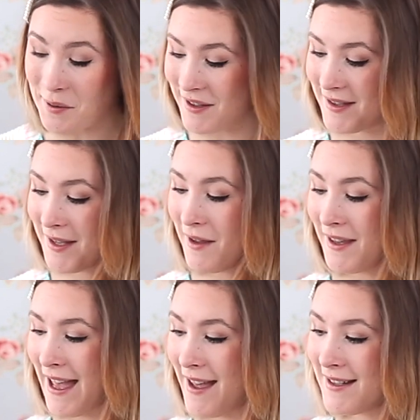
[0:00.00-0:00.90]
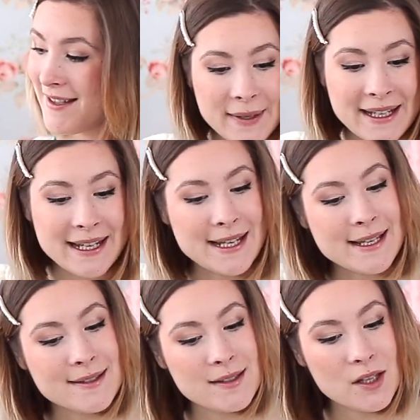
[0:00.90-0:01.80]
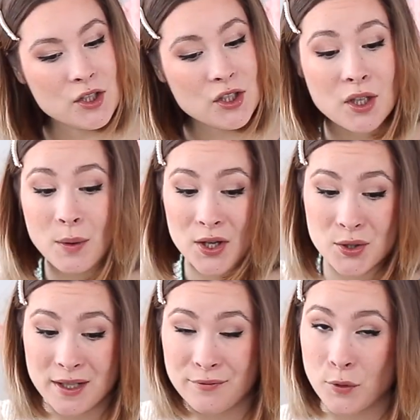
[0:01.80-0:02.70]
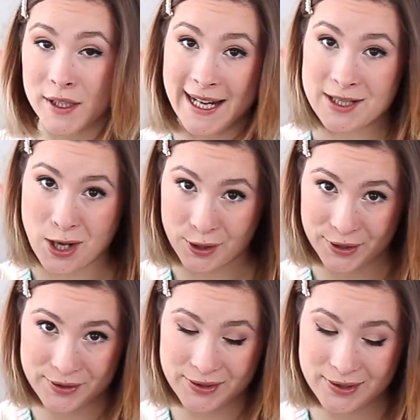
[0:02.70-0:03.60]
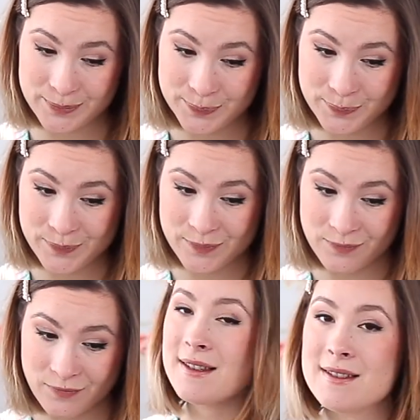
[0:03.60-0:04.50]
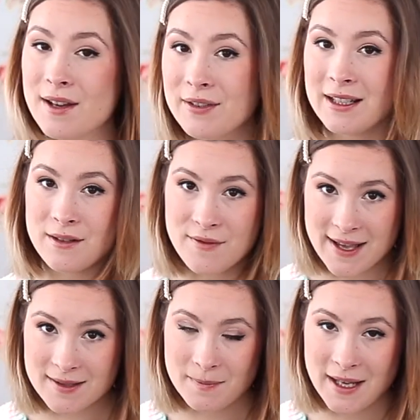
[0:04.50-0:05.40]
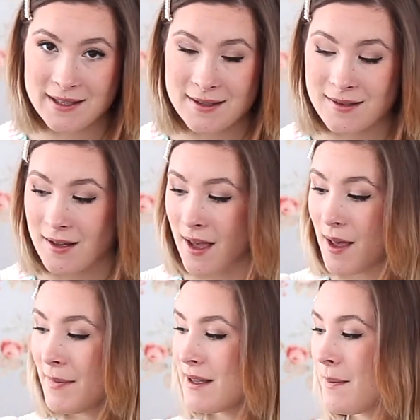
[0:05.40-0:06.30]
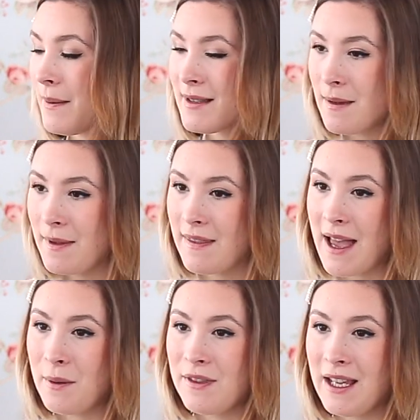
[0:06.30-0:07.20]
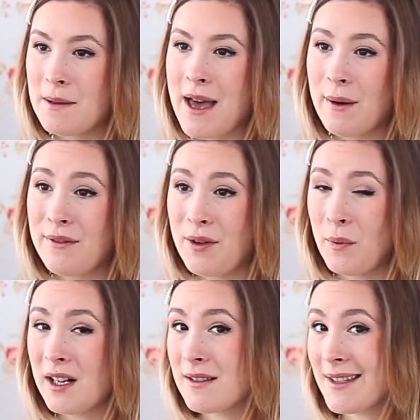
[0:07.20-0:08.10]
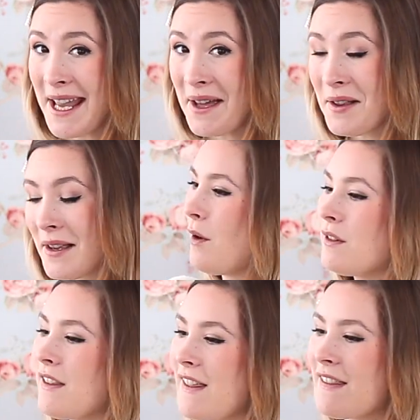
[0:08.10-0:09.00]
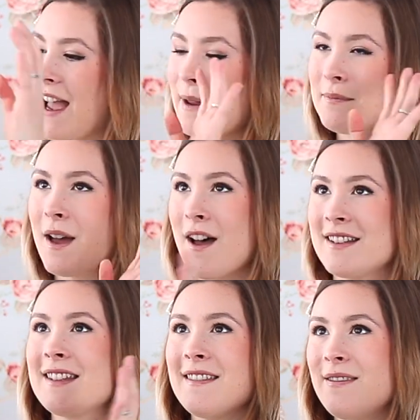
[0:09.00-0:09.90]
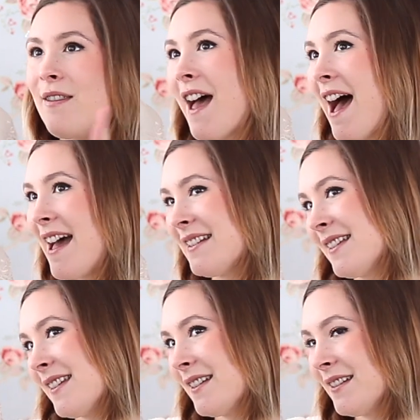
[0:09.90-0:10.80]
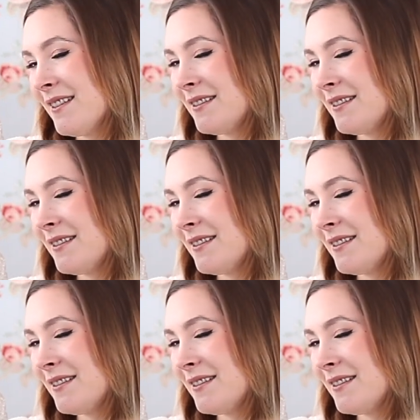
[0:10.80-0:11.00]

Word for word: go on sale yet. It is two hundred forty-eight dollars. It's definitely an investment. Um, it's maybe something that I would think about if it went on sale. The only thing that I'm not that